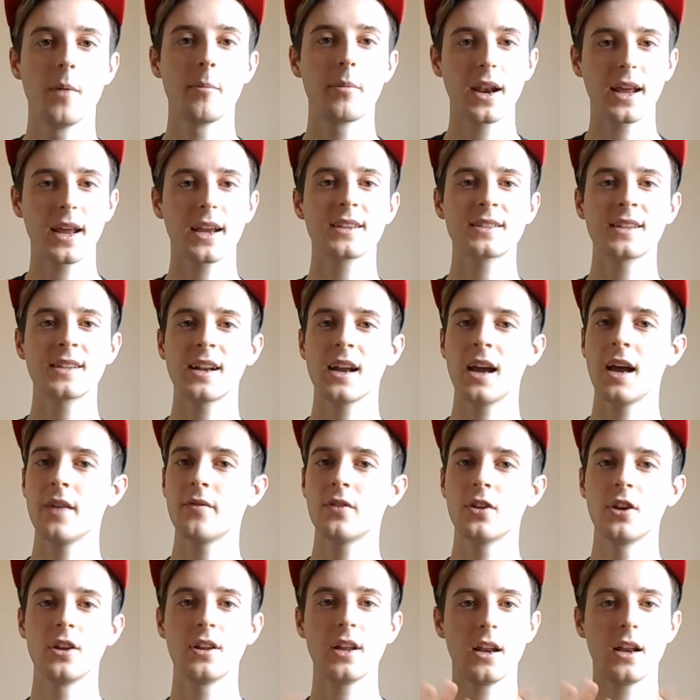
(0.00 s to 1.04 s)
But like I said, I
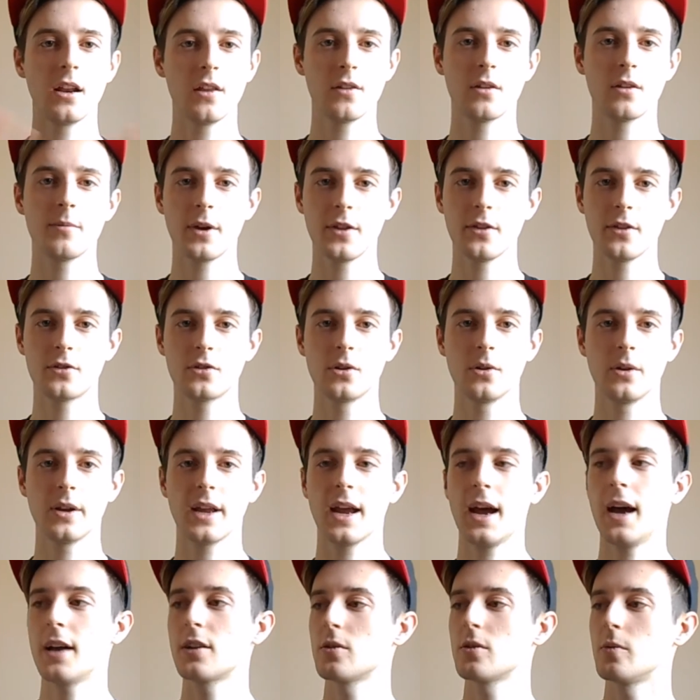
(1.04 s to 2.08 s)
haven't heard anything about the tour
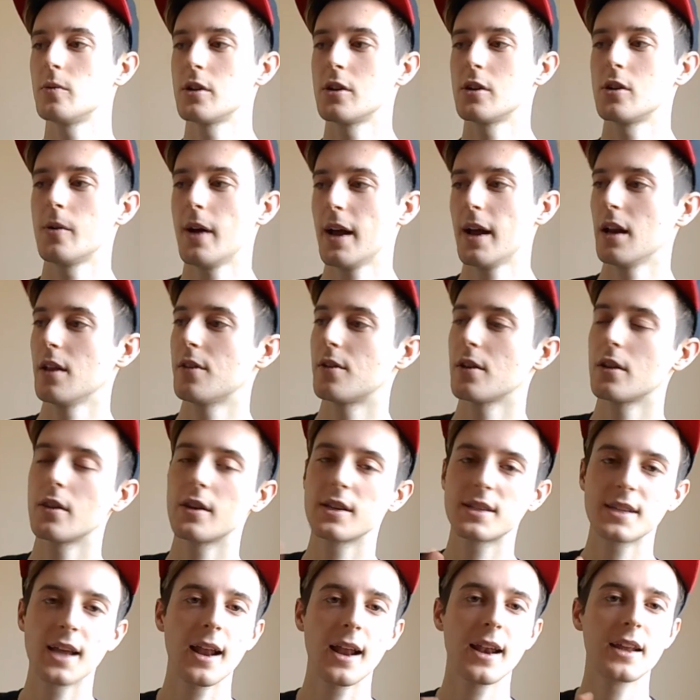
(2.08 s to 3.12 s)
yet, I don't want to know anything,
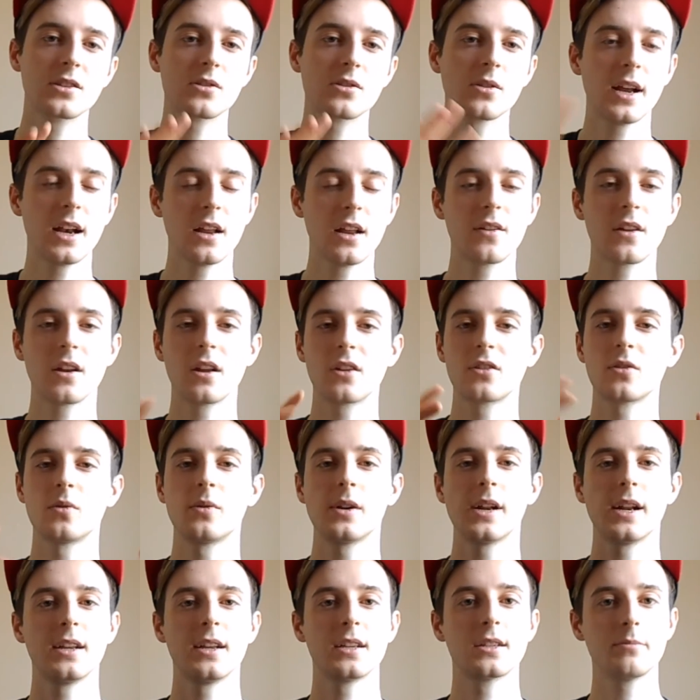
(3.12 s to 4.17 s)
the set list or anything, I don't
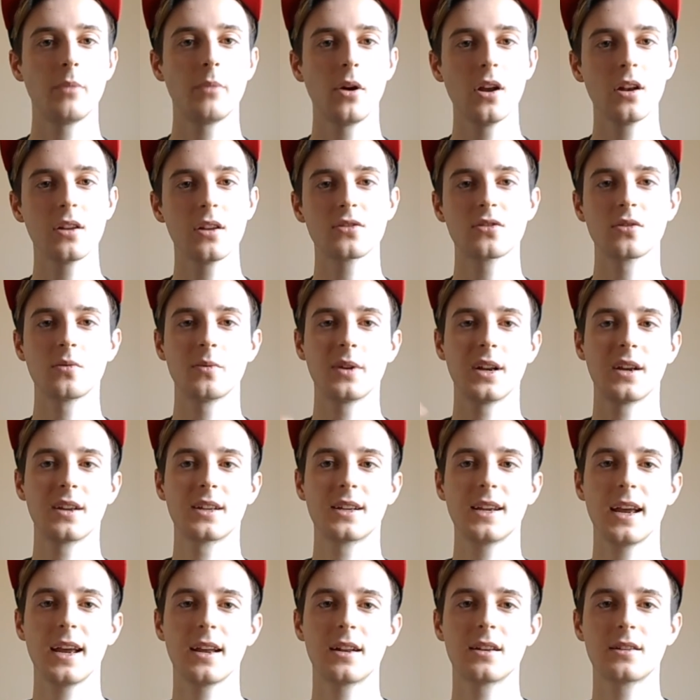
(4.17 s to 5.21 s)
want any spoilers, so when I
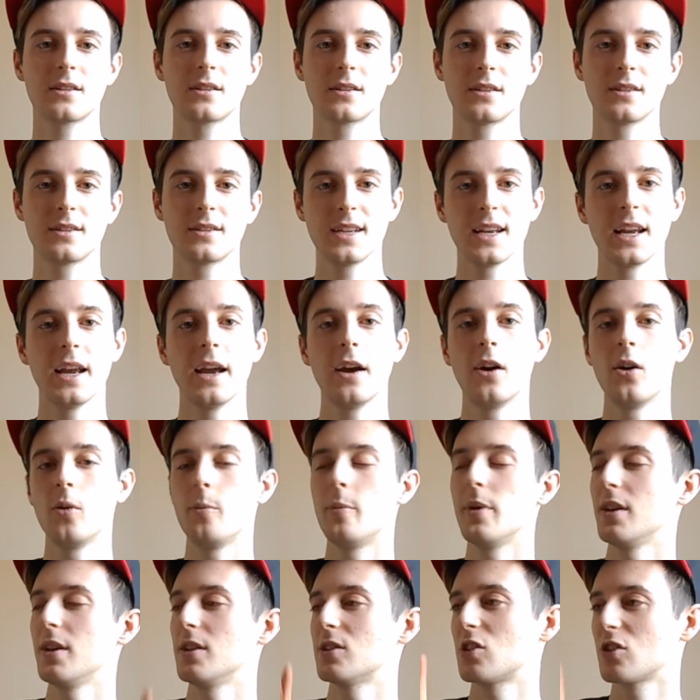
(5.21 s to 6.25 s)
get to see it, it'll
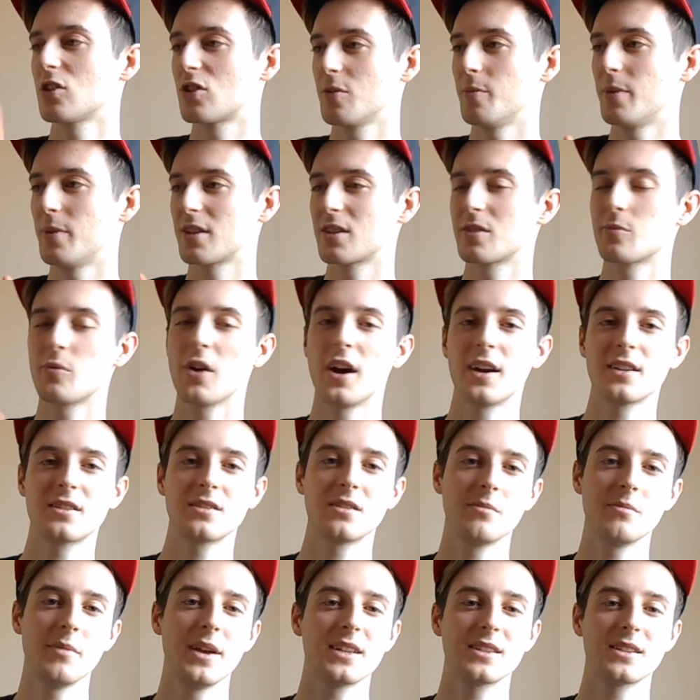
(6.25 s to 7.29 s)
be such a big surprise
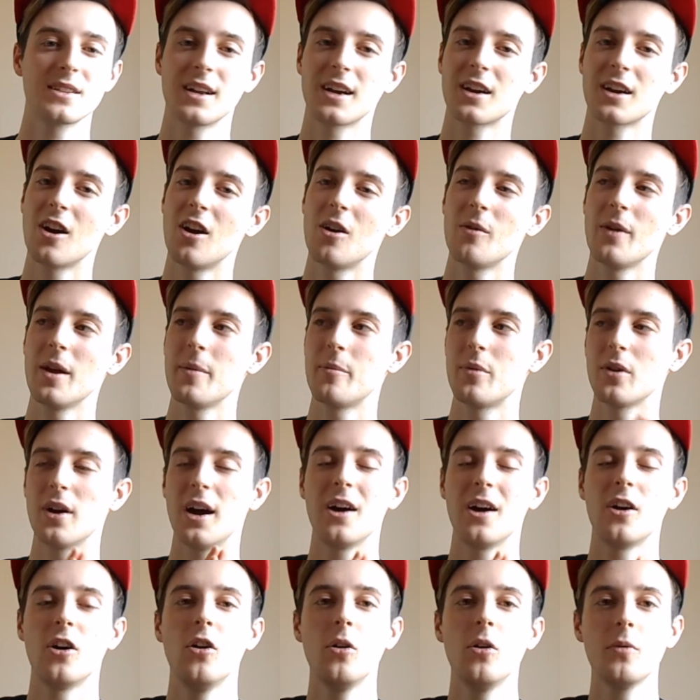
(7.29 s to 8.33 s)
and amazing, I can't wait. But
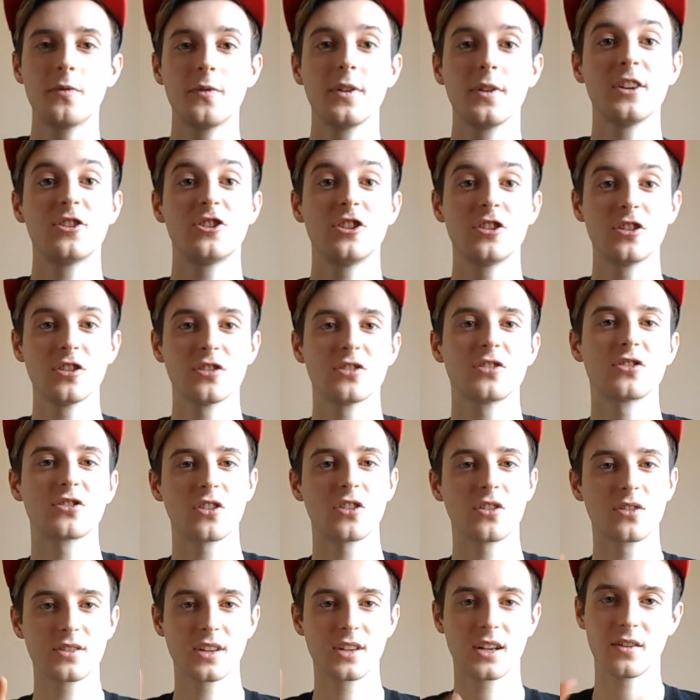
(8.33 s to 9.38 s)
hopefully she does the
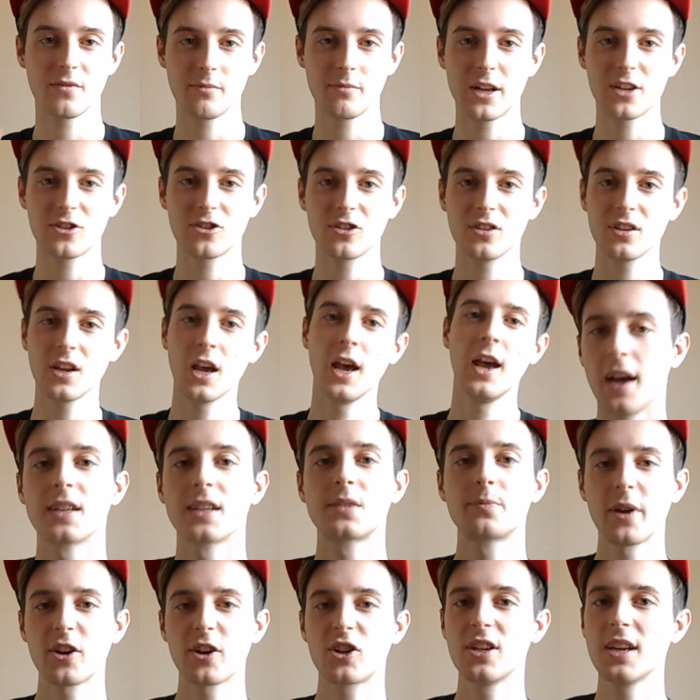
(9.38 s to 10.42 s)
songs that I've mentioned,
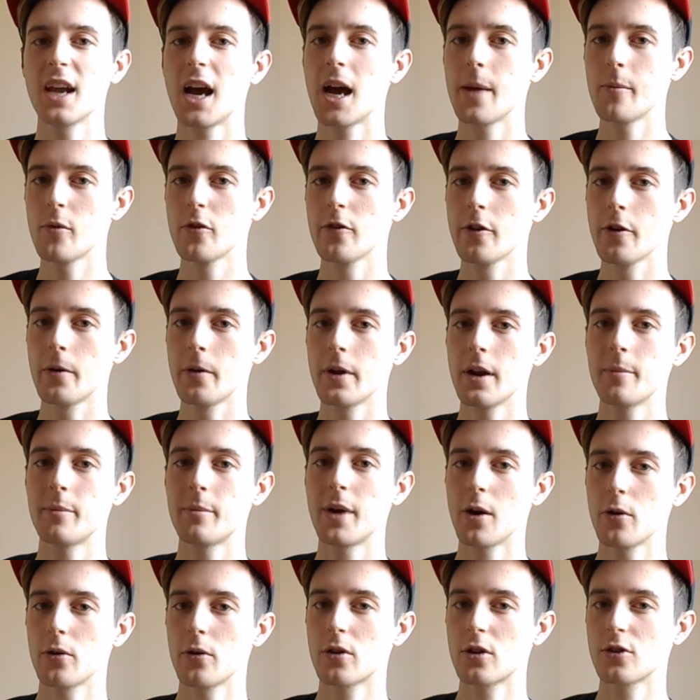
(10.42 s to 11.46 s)
especially I'm A Ruin and
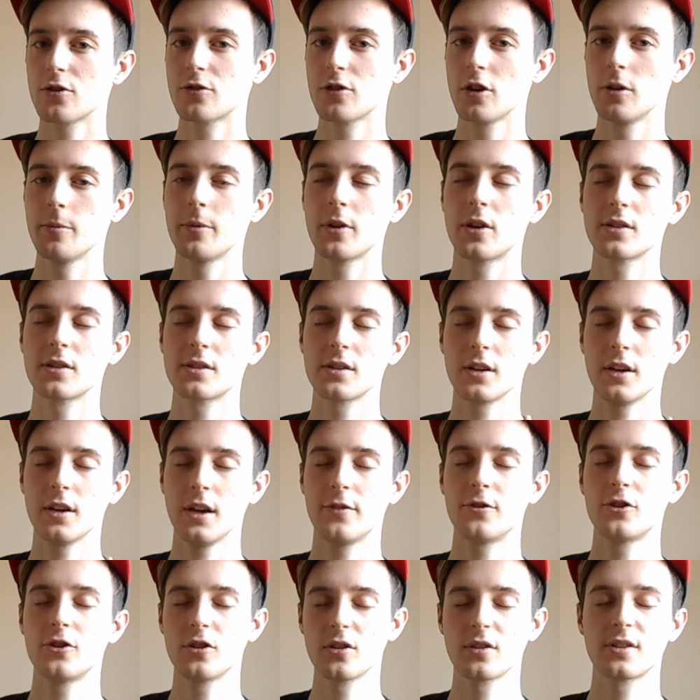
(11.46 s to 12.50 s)
Power and Control, because
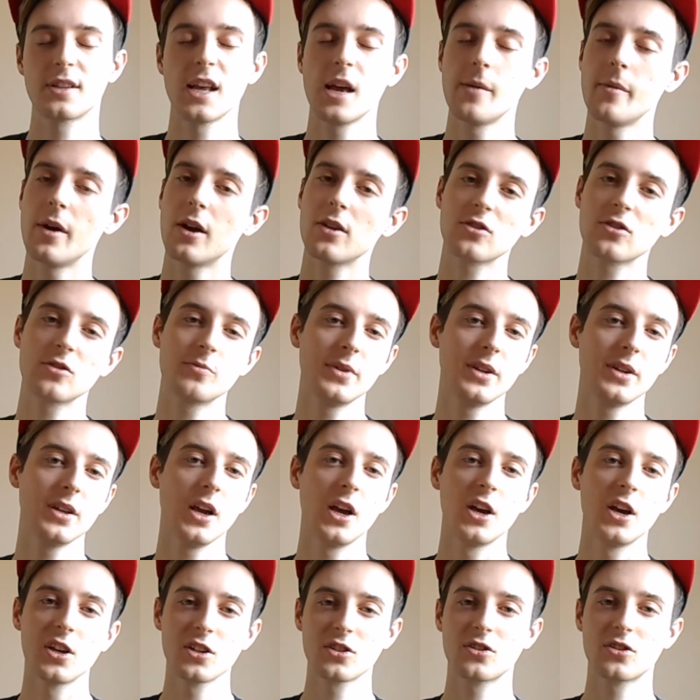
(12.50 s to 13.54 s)
if she does them, I'll just be
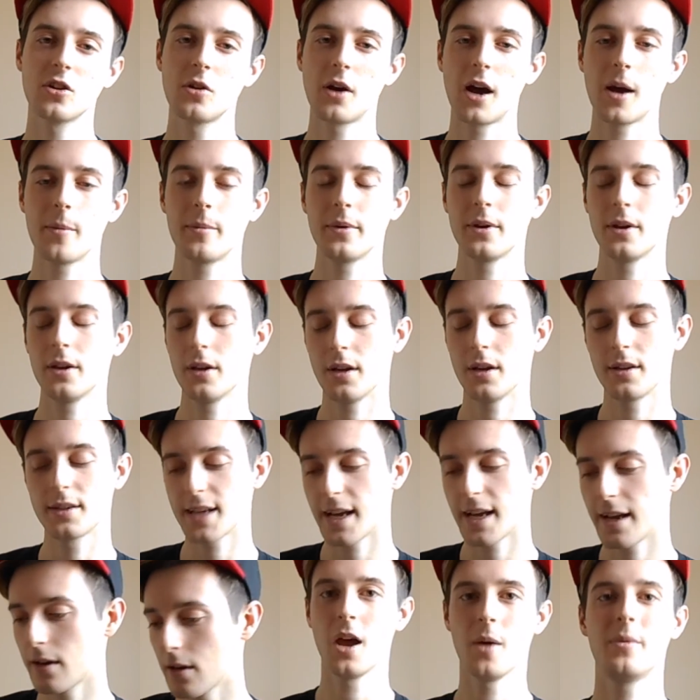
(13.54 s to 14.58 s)
so happy and
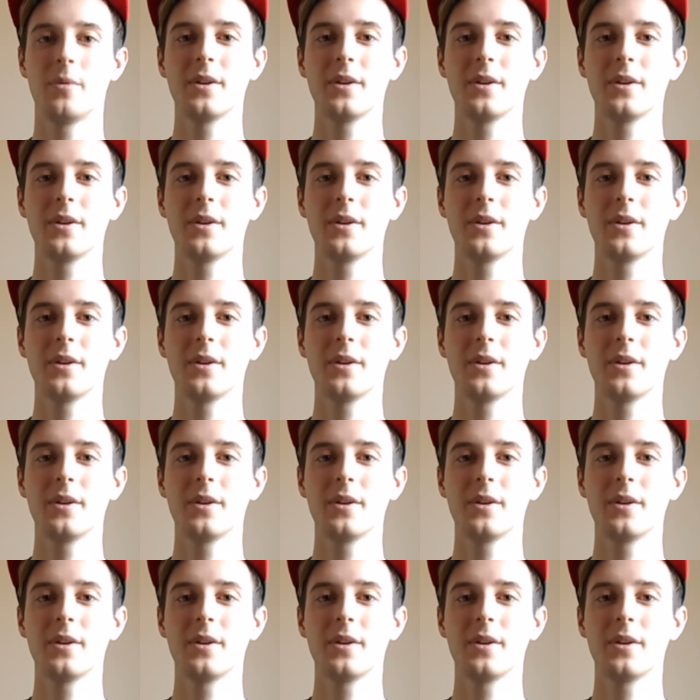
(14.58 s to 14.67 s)
dead.